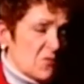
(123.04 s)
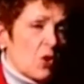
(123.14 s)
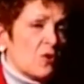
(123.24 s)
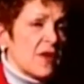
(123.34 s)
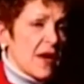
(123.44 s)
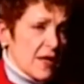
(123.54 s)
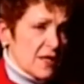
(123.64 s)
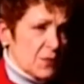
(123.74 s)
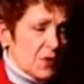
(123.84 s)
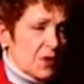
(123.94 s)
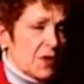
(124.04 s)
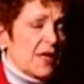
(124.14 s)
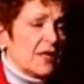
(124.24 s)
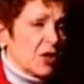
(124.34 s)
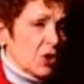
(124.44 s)
go to the hospital
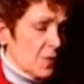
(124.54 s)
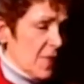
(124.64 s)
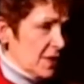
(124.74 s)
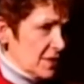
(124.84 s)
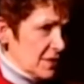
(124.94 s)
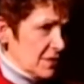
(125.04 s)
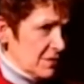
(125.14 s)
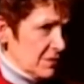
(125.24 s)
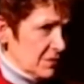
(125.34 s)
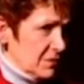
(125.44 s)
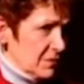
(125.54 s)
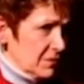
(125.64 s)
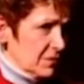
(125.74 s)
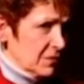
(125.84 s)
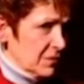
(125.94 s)
and get your meds.
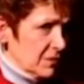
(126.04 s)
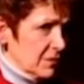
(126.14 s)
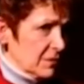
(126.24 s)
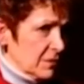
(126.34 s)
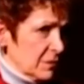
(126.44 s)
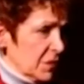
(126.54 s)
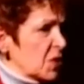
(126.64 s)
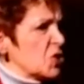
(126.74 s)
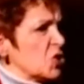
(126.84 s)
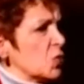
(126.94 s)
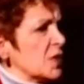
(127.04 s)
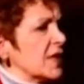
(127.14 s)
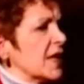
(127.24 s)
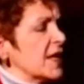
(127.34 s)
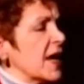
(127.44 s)
Because you
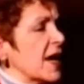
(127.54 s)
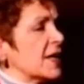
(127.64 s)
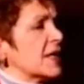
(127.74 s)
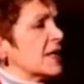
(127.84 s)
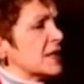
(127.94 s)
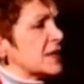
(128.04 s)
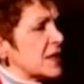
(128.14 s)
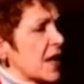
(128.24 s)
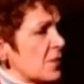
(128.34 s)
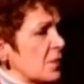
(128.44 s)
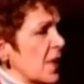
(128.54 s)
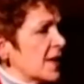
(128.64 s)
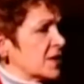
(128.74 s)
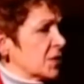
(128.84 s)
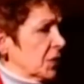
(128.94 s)
cannot, it is not
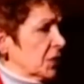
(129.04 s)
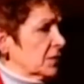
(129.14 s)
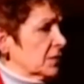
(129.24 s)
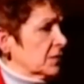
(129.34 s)
possible